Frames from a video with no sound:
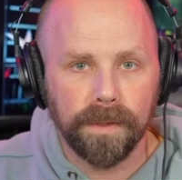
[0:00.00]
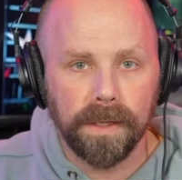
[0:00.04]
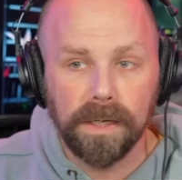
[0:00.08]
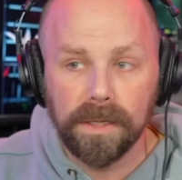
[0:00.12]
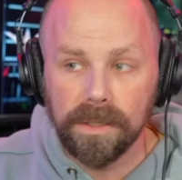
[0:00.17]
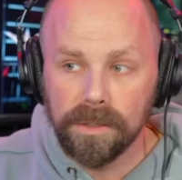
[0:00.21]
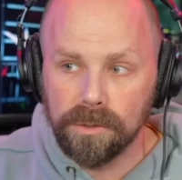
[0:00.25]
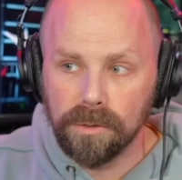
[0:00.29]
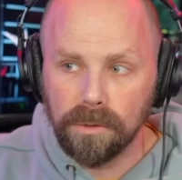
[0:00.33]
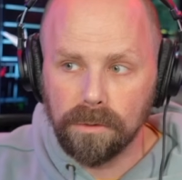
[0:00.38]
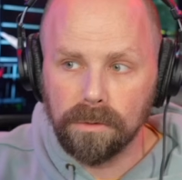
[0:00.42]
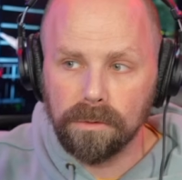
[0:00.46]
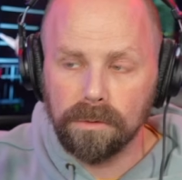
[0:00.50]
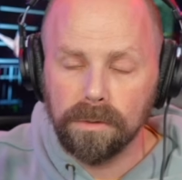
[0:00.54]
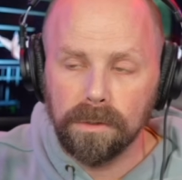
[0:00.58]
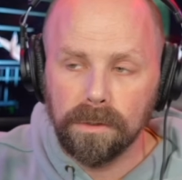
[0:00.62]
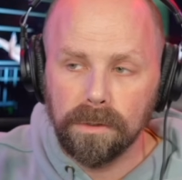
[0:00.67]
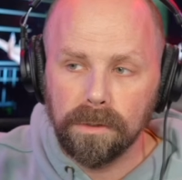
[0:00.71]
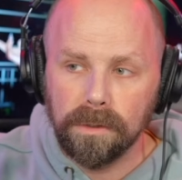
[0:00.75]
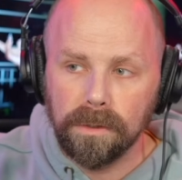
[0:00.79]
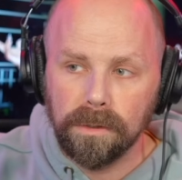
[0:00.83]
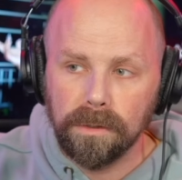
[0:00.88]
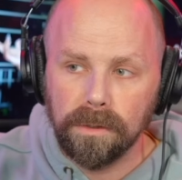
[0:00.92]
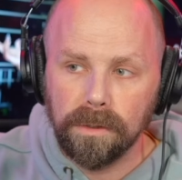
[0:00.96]
So
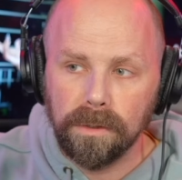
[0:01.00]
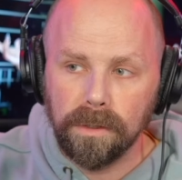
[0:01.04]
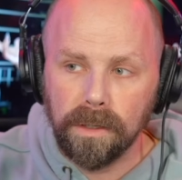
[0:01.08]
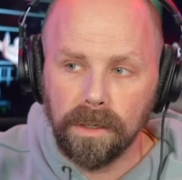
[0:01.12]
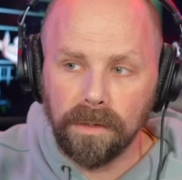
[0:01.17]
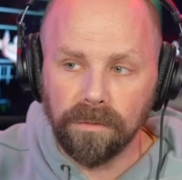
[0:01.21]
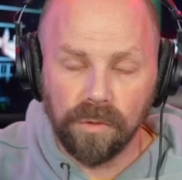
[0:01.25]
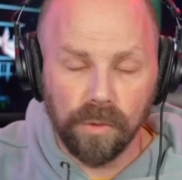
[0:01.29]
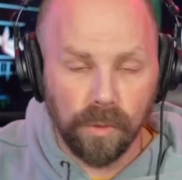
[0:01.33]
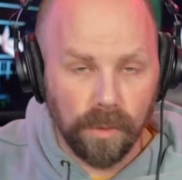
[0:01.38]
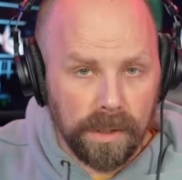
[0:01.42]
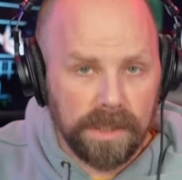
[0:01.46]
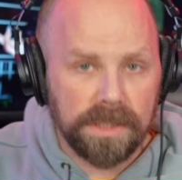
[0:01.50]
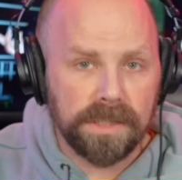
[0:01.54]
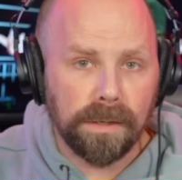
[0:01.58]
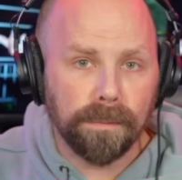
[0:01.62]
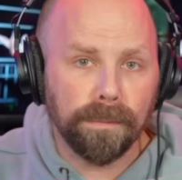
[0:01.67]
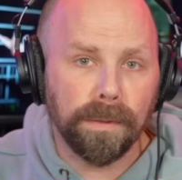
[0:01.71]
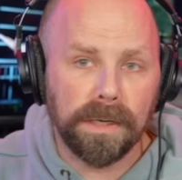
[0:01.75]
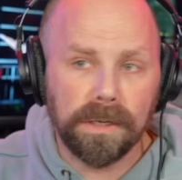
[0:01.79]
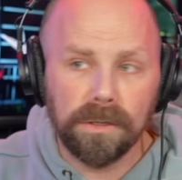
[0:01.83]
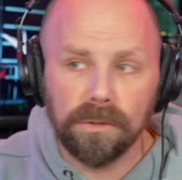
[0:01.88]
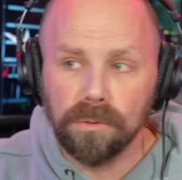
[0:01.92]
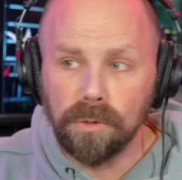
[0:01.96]
if you're
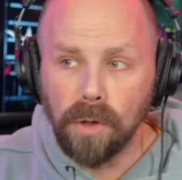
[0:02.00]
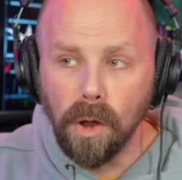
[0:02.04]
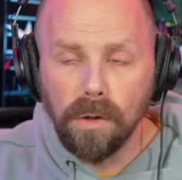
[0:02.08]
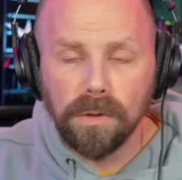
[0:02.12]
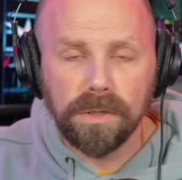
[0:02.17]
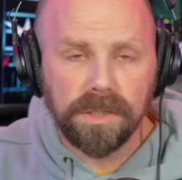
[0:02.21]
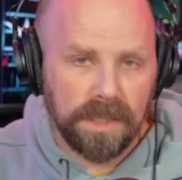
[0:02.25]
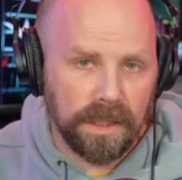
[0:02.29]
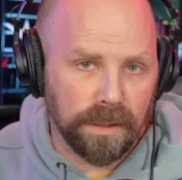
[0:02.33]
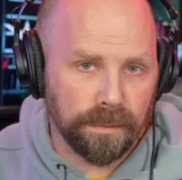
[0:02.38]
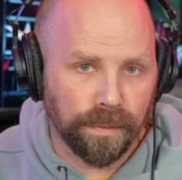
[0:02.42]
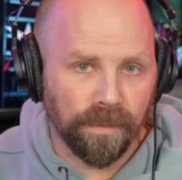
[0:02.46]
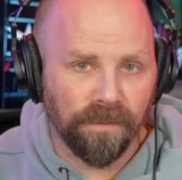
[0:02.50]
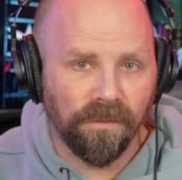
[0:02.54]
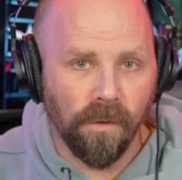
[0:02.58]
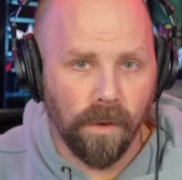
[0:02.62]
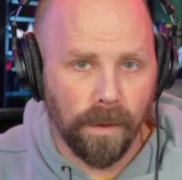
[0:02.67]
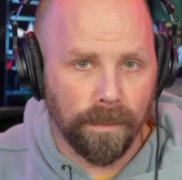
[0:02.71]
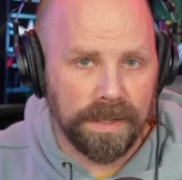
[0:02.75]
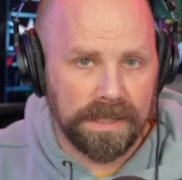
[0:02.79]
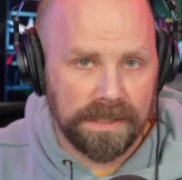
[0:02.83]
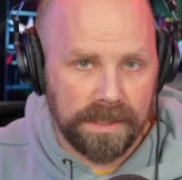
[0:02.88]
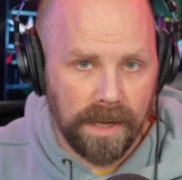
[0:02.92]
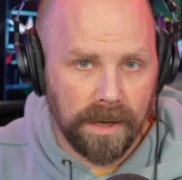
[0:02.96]
somebody who goes to the
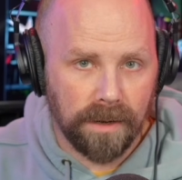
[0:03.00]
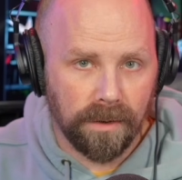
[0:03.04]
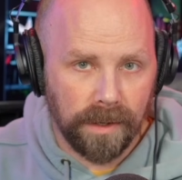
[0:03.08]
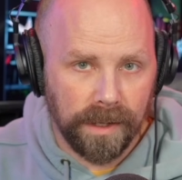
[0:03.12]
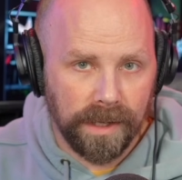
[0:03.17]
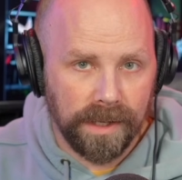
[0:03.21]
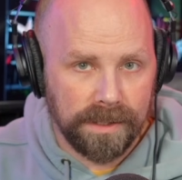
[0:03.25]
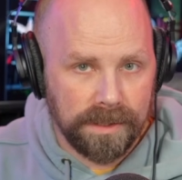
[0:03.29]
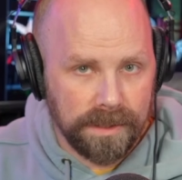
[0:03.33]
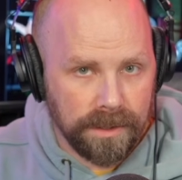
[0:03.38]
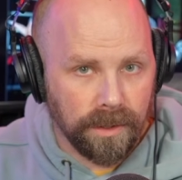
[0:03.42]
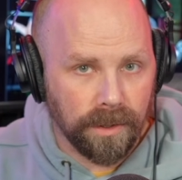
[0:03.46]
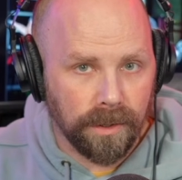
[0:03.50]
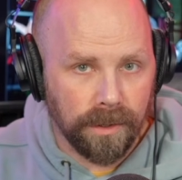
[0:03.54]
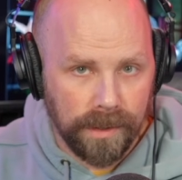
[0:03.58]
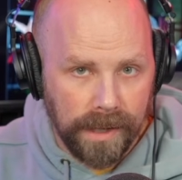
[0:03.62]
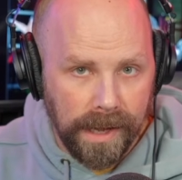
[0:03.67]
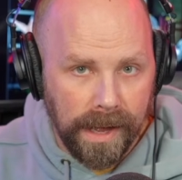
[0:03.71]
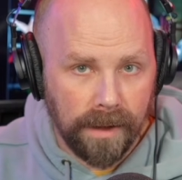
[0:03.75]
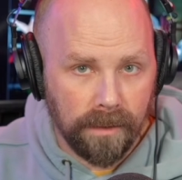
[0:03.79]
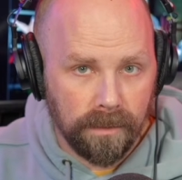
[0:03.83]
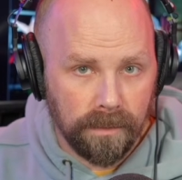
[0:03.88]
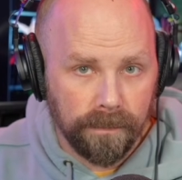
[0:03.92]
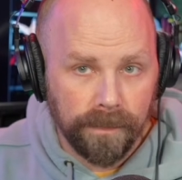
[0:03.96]
Performance Center and gets turned
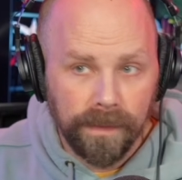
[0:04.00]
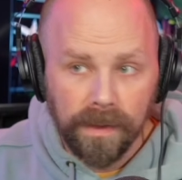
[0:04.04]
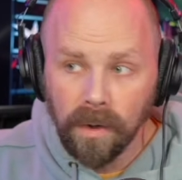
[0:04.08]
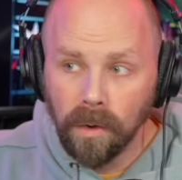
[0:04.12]
down,